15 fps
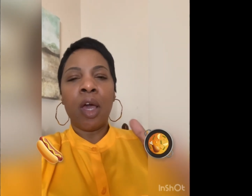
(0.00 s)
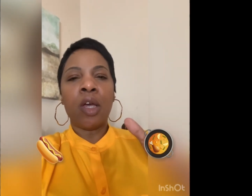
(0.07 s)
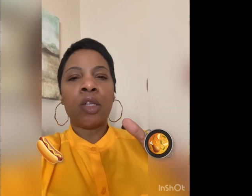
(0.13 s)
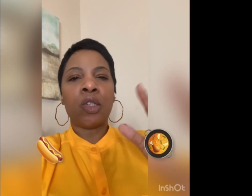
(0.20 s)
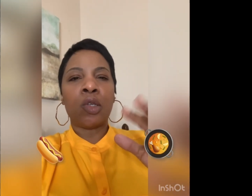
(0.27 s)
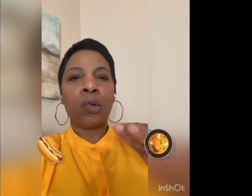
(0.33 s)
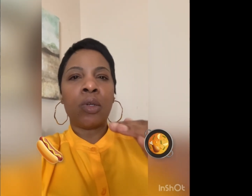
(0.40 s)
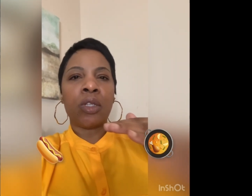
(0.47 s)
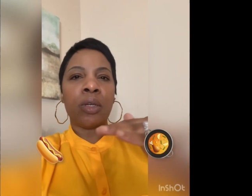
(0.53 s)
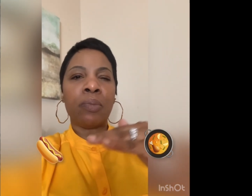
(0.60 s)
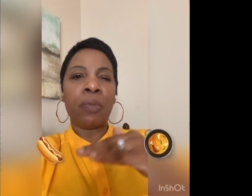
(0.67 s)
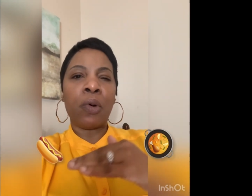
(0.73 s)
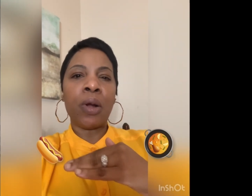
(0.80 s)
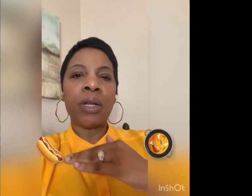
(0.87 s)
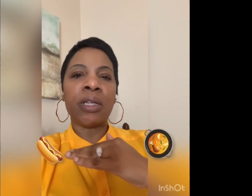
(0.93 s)
So it's
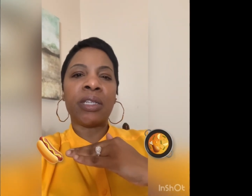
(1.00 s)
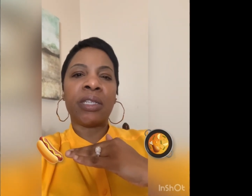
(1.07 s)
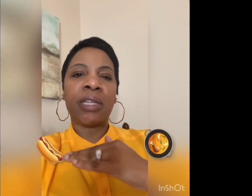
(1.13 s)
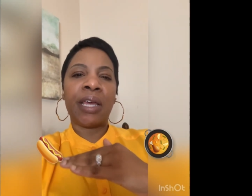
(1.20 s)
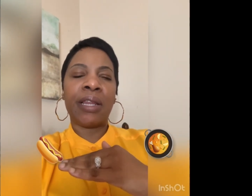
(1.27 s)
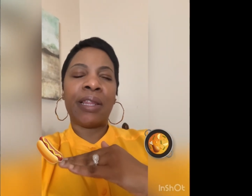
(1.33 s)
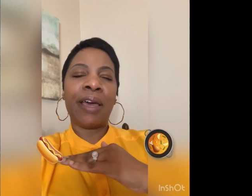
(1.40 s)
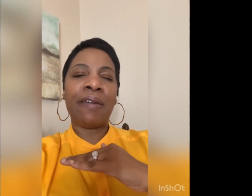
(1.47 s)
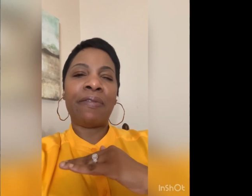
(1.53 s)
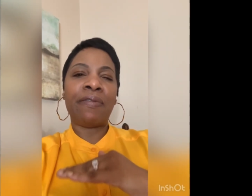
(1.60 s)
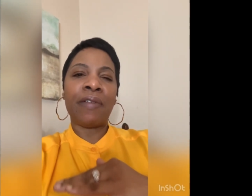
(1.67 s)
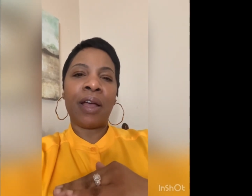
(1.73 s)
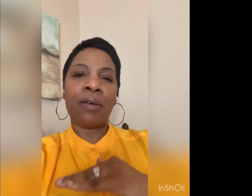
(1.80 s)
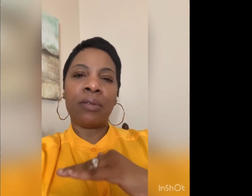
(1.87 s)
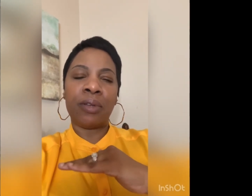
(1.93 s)
important to set that
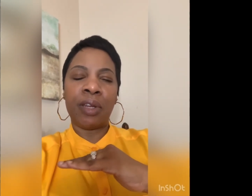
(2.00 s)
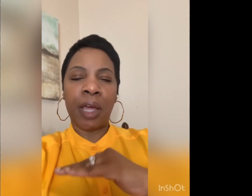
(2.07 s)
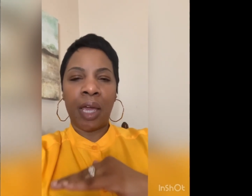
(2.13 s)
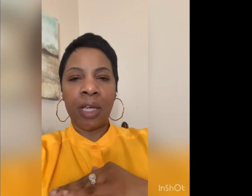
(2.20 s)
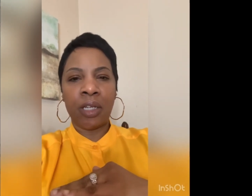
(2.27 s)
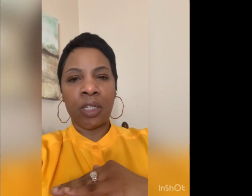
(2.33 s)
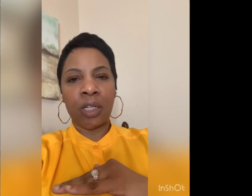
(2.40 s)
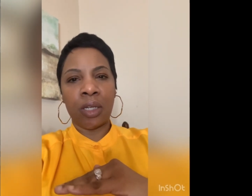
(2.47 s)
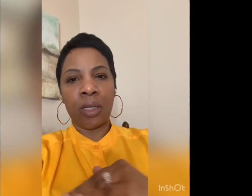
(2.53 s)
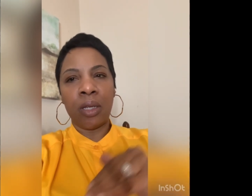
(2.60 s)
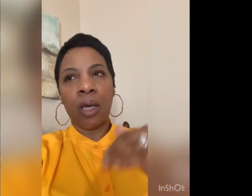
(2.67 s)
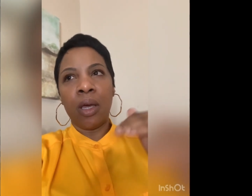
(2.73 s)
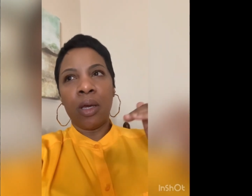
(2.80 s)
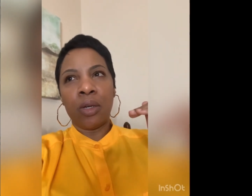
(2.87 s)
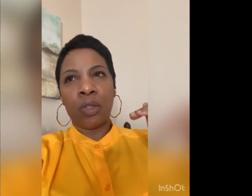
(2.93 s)
foundation
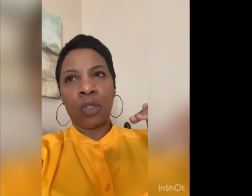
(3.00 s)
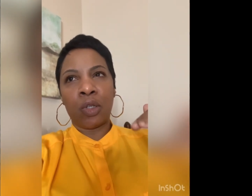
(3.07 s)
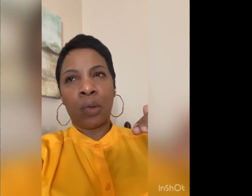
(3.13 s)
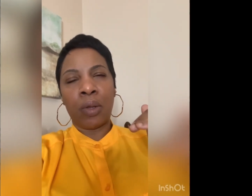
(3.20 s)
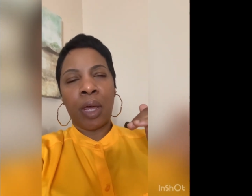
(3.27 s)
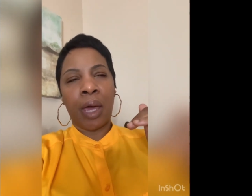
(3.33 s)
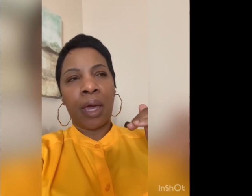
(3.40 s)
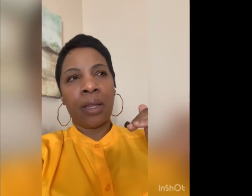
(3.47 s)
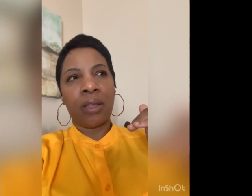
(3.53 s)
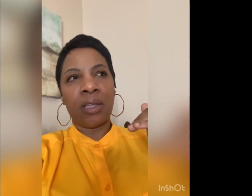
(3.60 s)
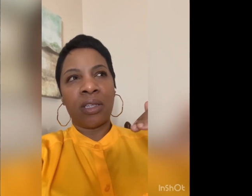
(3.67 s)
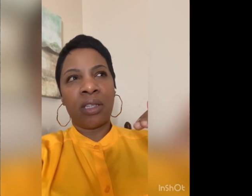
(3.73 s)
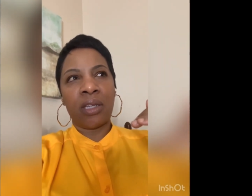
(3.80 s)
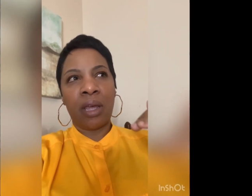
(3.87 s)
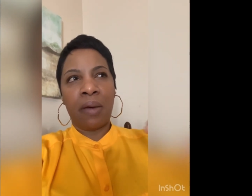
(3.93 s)
so that the
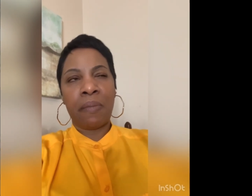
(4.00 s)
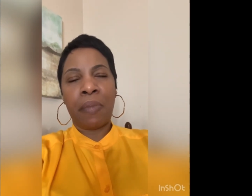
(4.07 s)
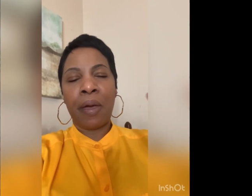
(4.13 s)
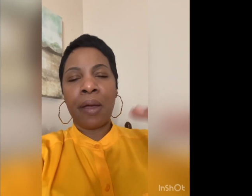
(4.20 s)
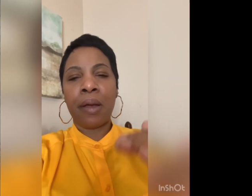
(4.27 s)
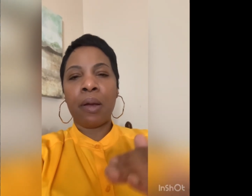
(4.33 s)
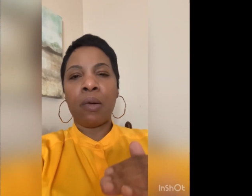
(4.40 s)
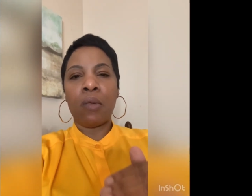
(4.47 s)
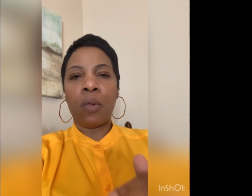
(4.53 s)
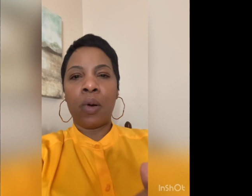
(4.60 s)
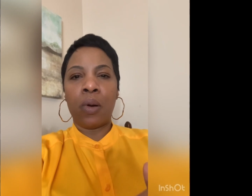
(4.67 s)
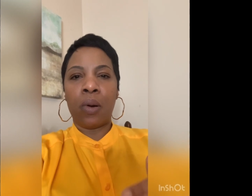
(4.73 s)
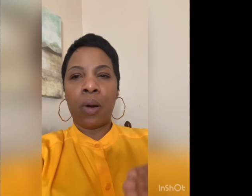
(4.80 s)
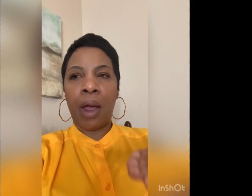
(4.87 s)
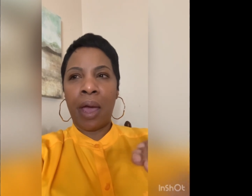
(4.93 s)
step parent
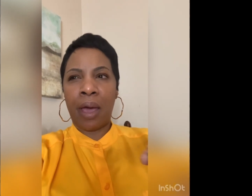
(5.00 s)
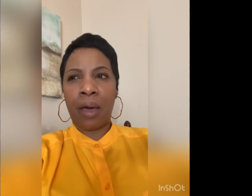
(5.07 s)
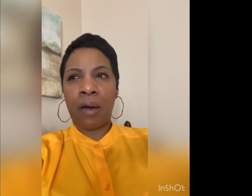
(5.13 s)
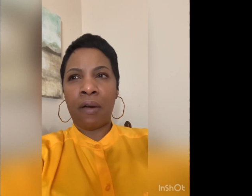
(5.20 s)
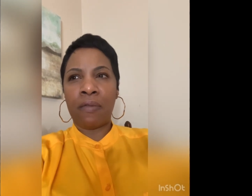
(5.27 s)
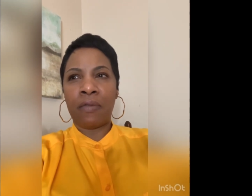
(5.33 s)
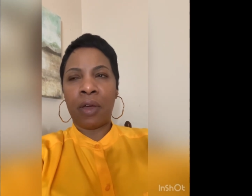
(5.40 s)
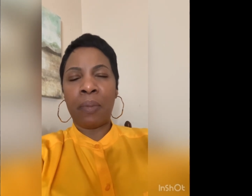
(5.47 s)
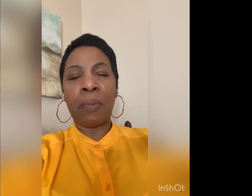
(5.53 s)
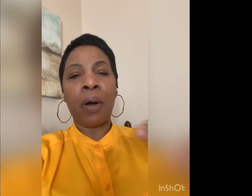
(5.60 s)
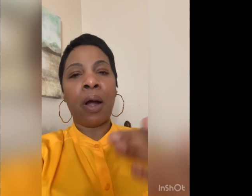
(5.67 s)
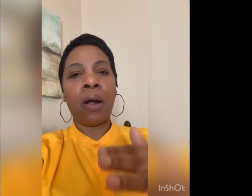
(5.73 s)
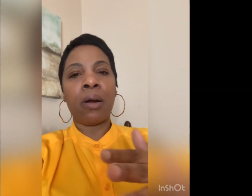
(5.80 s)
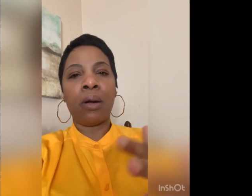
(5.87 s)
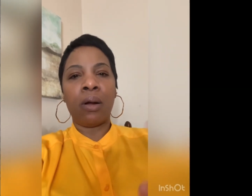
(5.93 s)
will have a
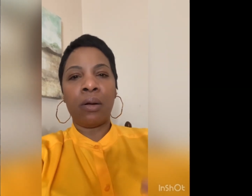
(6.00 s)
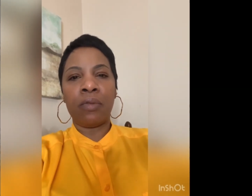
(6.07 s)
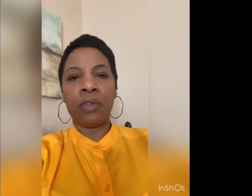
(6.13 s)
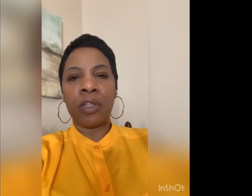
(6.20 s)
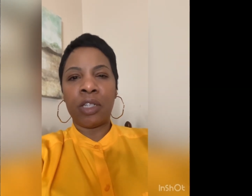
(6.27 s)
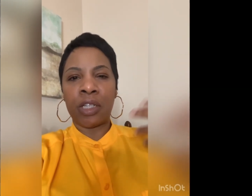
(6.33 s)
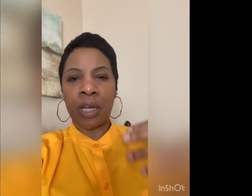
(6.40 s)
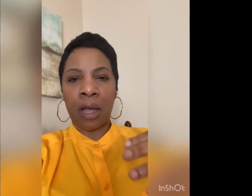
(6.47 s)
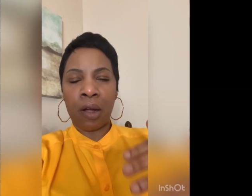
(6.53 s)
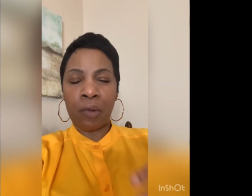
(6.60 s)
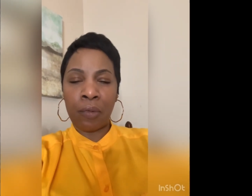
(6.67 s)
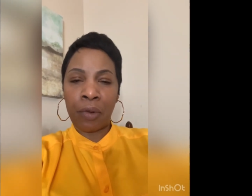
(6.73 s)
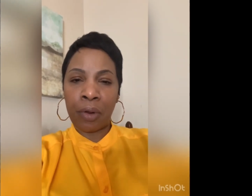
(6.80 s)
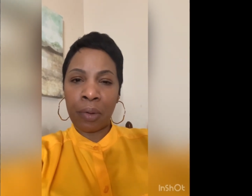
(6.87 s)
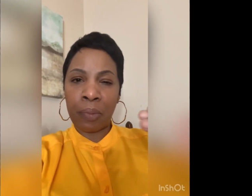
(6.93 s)
part of the child
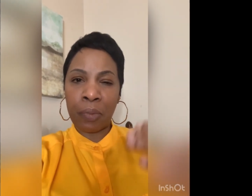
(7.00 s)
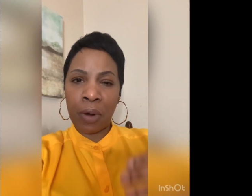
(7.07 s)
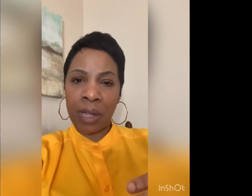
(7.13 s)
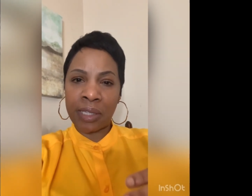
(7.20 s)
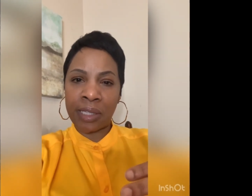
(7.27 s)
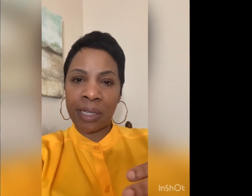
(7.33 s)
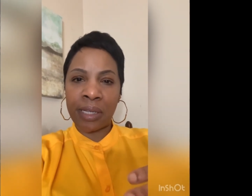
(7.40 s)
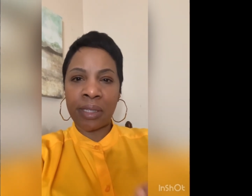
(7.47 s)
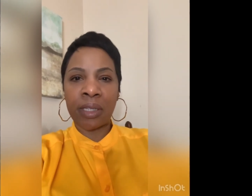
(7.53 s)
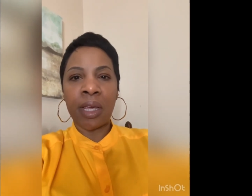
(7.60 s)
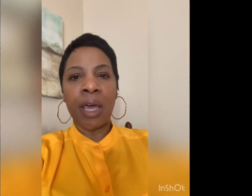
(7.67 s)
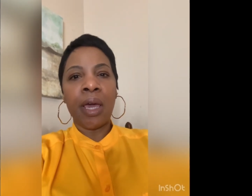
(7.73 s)
rearing process